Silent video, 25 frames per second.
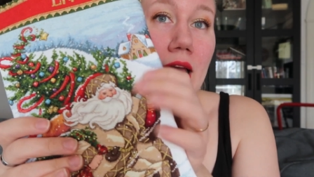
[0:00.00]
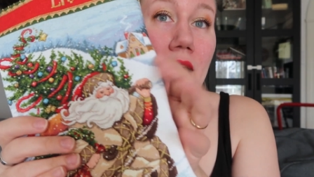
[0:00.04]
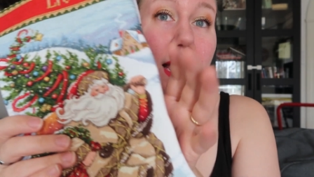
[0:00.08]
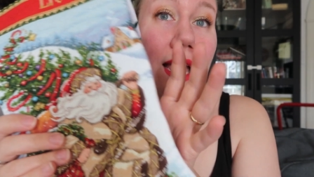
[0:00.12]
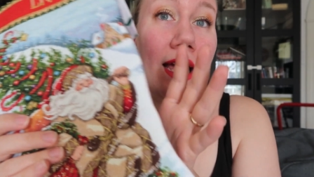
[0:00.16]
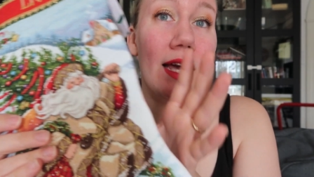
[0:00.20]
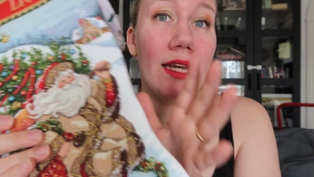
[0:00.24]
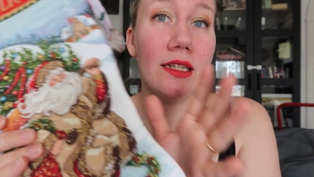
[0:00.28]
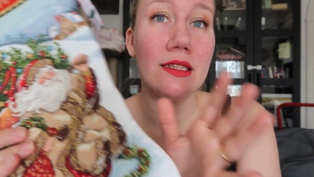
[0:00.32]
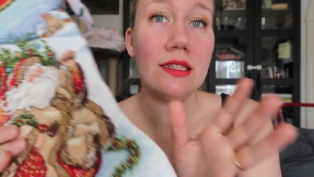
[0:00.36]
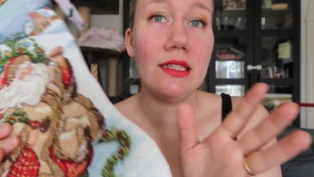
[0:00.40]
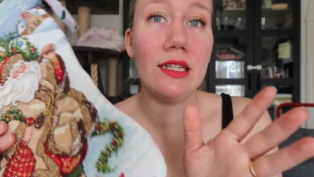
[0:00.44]

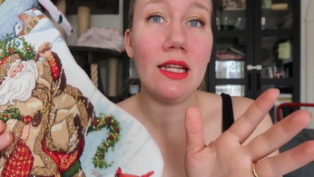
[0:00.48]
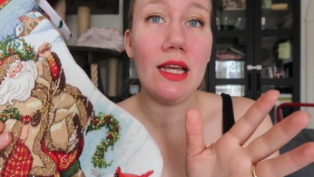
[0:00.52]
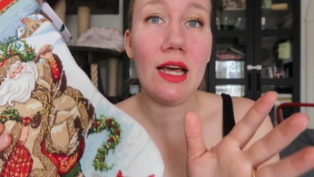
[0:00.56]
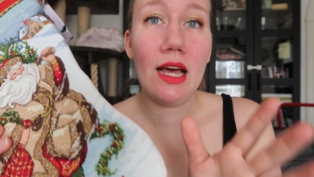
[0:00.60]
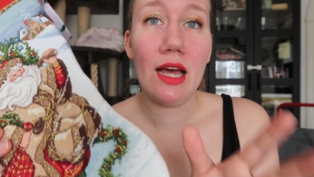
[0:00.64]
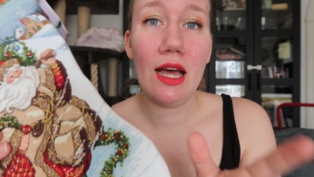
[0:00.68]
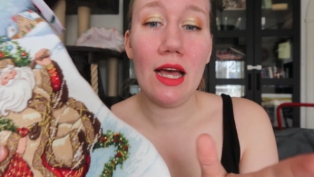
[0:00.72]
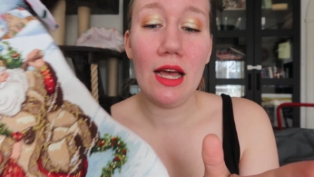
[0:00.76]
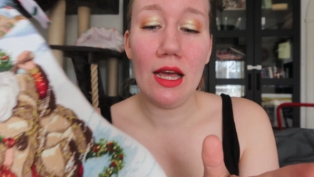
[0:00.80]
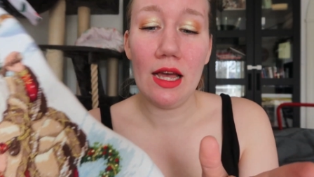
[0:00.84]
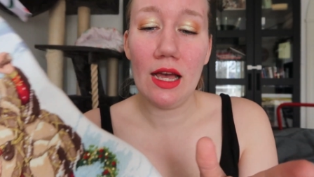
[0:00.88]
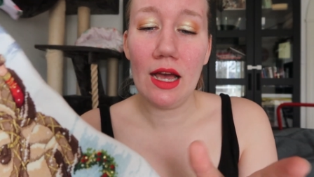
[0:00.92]
and
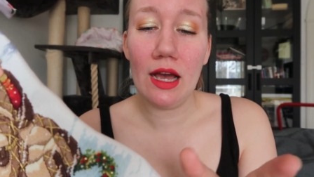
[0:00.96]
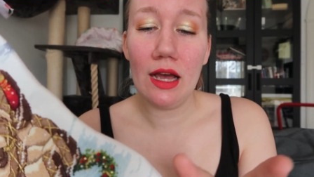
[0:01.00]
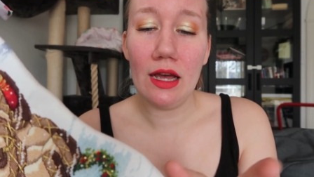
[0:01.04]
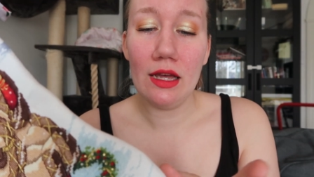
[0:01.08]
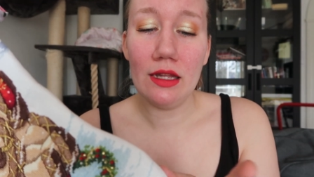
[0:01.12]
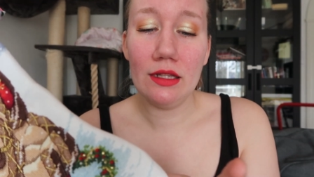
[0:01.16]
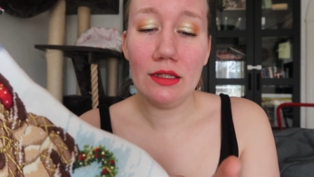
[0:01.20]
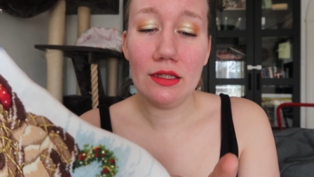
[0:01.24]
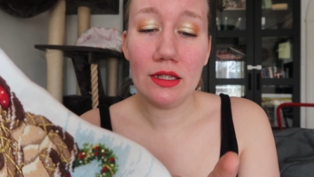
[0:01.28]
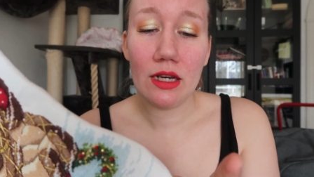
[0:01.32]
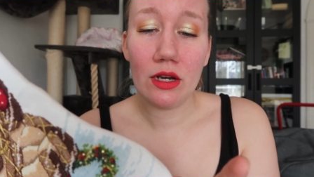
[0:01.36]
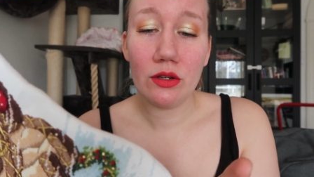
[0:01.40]

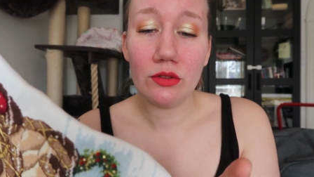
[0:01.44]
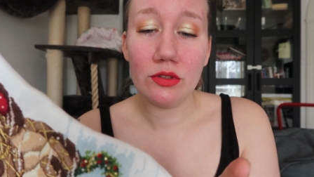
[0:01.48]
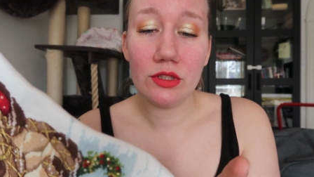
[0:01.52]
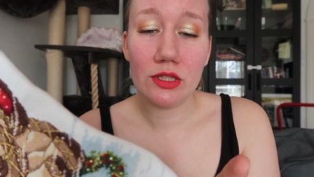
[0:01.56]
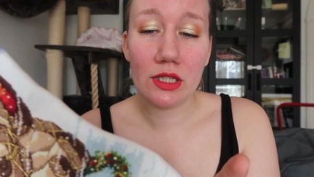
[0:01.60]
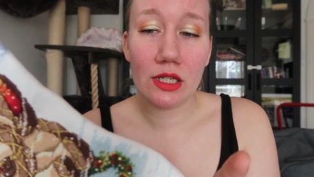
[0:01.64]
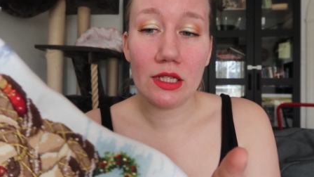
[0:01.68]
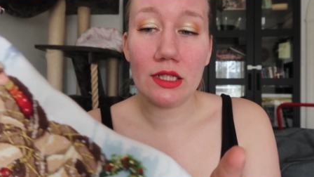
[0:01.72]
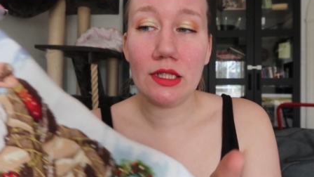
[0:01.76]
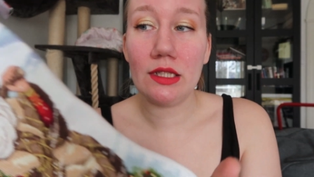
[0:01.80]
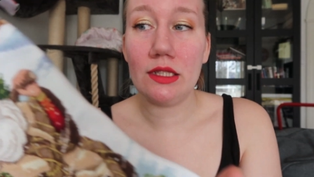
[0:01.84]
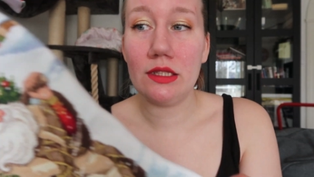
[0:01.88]
the
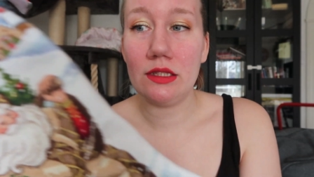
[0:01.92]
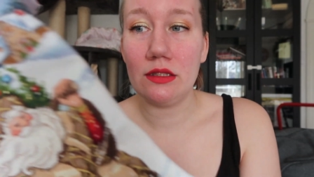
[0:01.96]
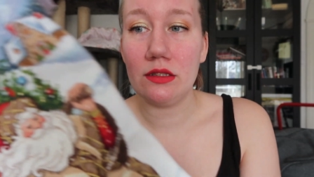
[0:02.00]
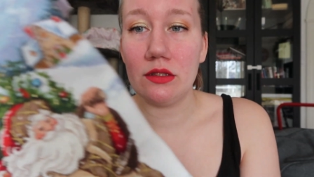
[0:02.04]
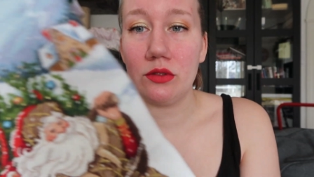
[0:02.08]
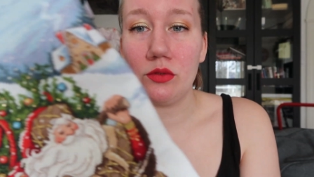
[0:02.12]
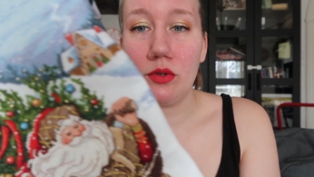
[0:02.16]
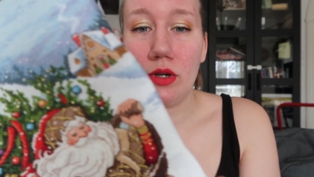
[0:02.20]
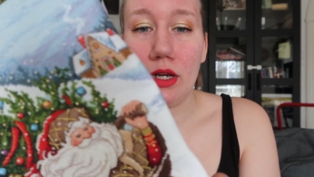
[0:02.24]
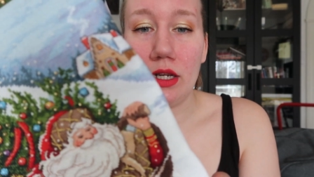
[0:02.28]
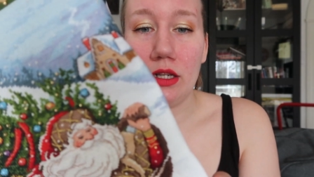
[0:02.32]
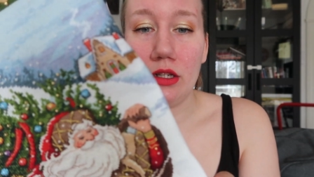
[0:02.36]
outside is
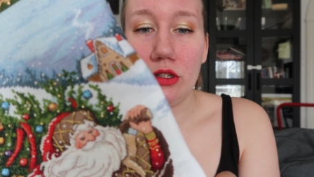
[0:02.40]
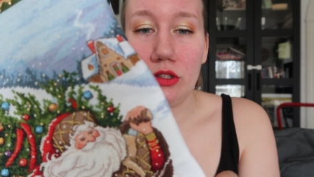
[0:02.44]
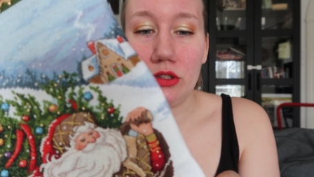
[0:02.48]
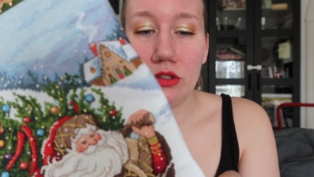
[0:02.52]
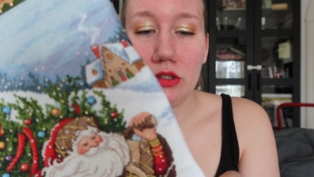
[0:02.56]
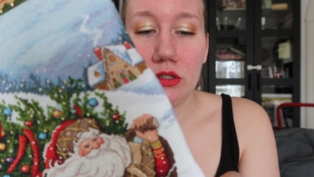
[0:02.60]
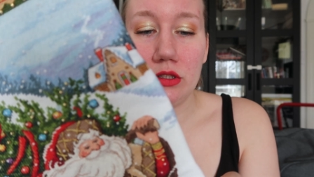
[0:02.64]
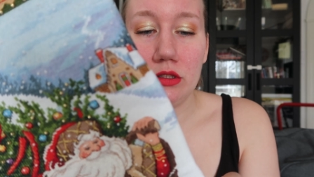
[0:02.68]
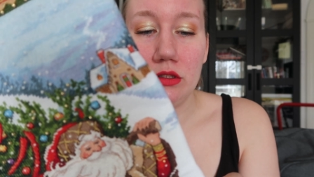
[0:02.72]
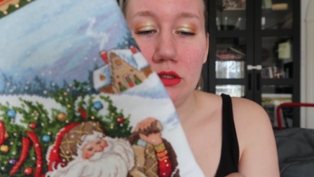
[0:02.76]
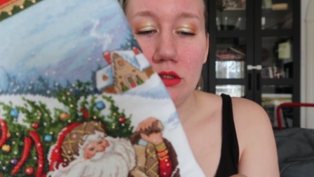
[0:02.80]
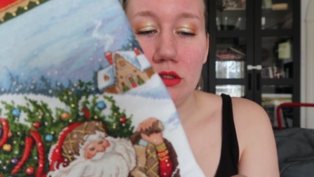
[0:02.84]
quite
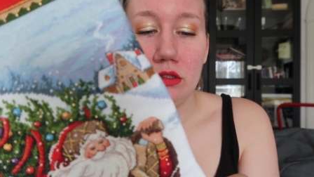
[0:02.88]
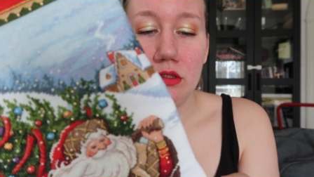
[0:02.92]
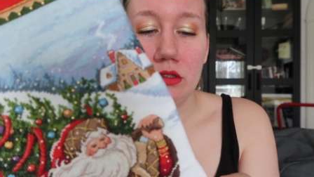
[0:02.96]
good.